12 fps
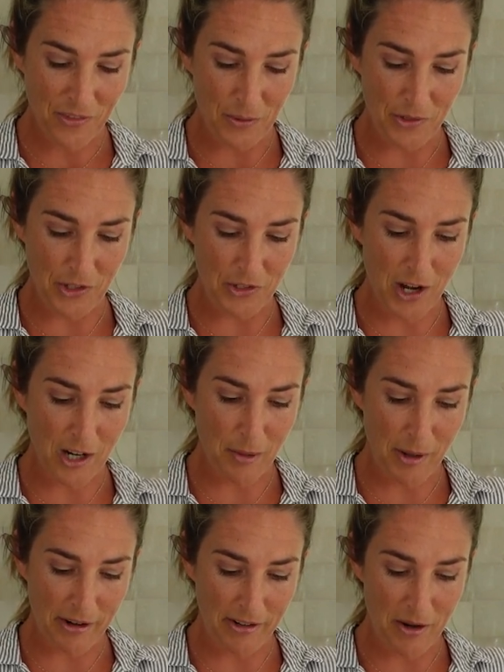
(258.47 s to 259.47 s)
which I'll talk
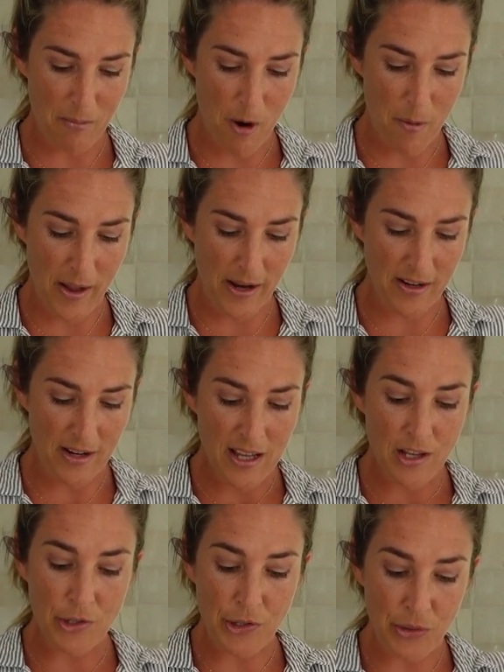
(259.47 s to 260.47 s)
about in a moment,
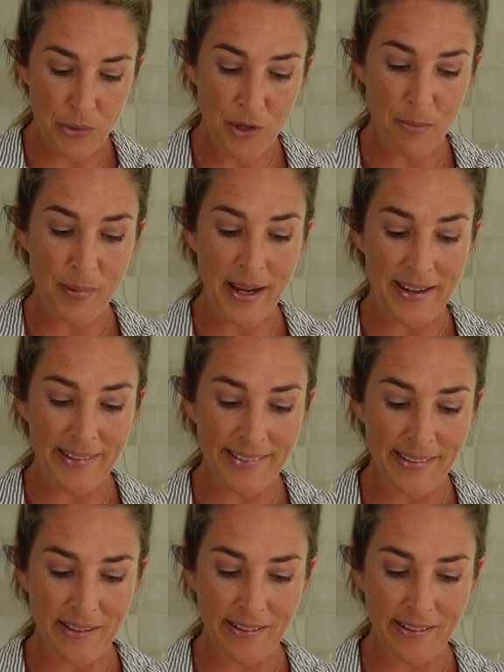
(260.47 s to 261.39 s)
to the base